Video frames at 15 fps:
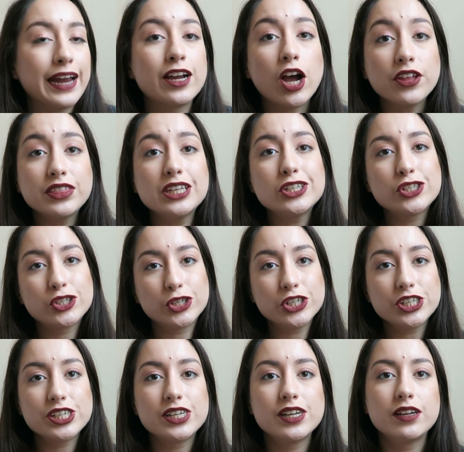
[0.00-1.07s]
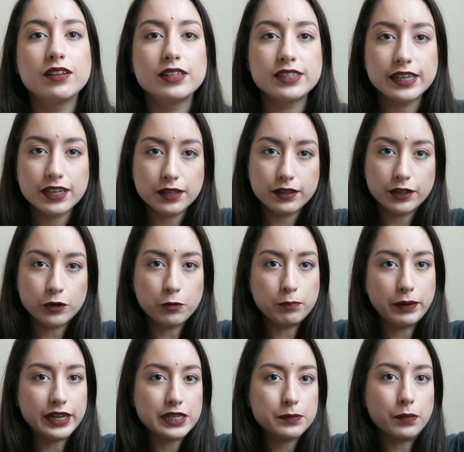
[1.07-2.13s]
I got this shirt. It's like a little
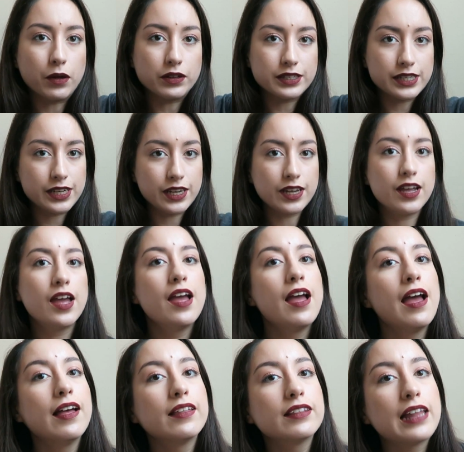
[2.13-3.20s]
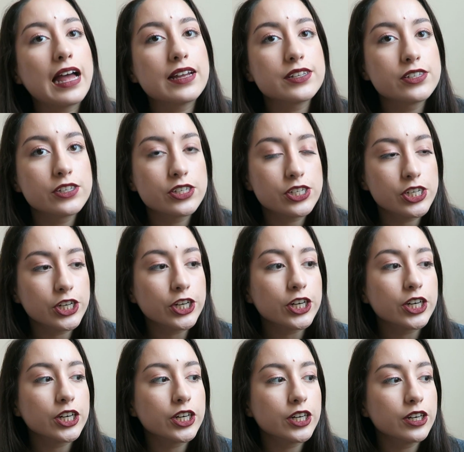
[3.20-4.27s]
baseball tee last
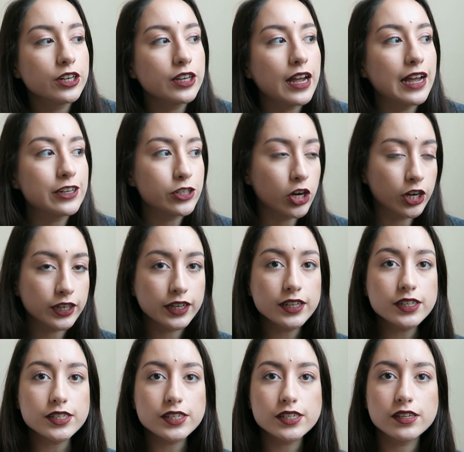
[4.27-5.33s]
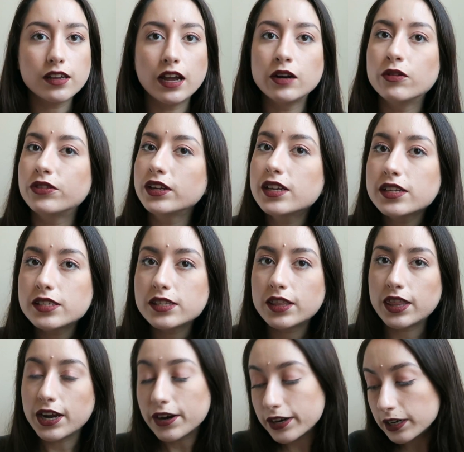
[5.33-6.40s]
year at Target. I don't think it's
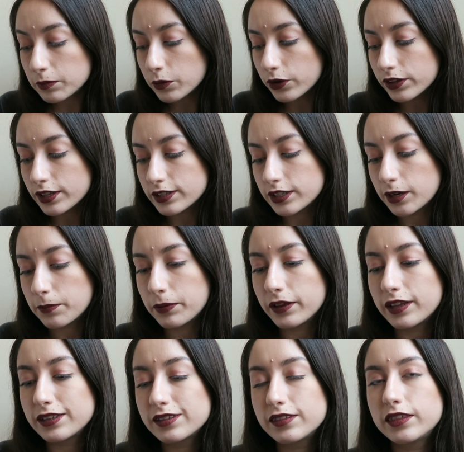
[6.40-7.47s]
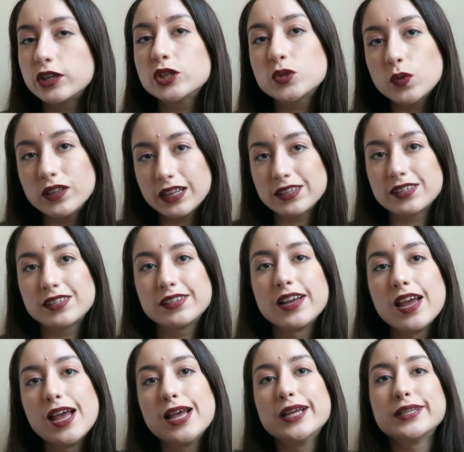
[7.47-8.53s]
there anymore this year, but it, there's one that's
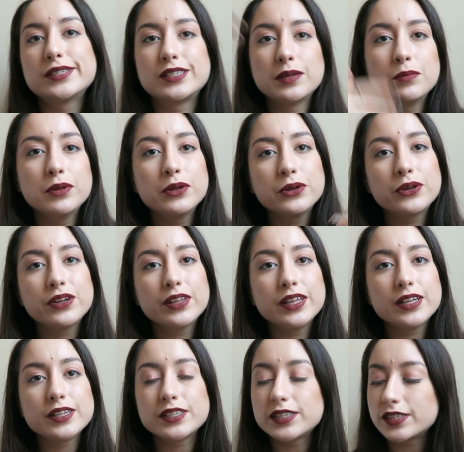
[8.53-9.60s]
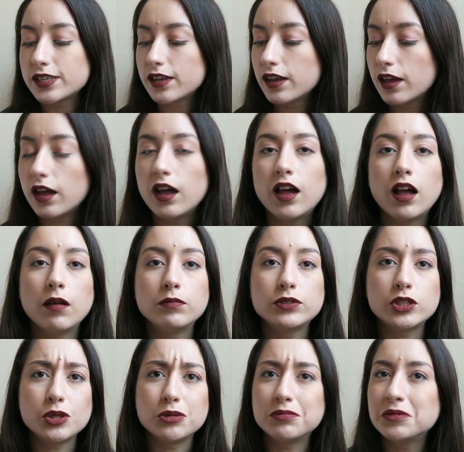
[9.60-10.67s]
similar to this. Um,
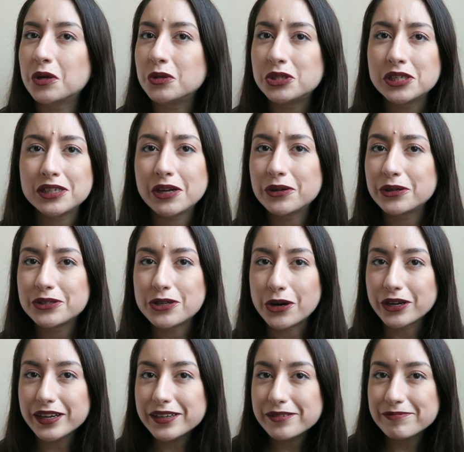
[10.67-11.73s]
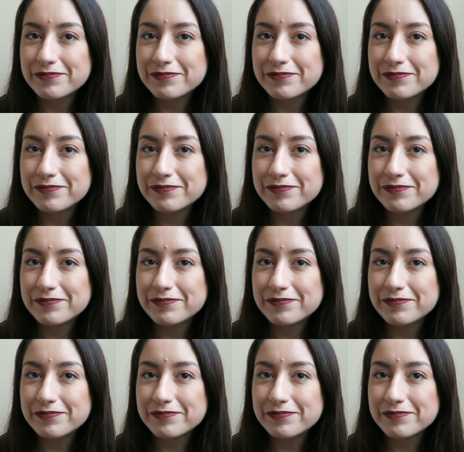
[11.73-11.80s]
so go check out your Target.